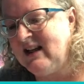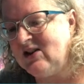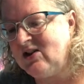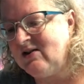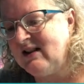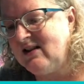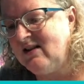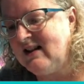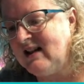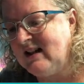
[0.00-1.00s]
sure it's
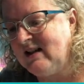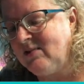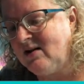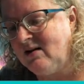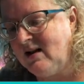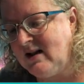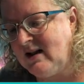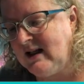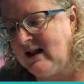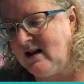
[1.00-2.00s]
not tucked in behind
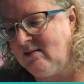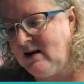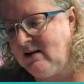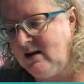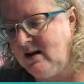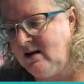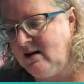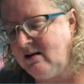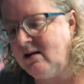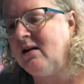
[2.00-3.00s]
here,
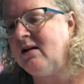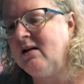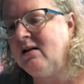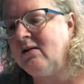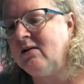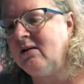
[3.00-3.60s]
maybe? No.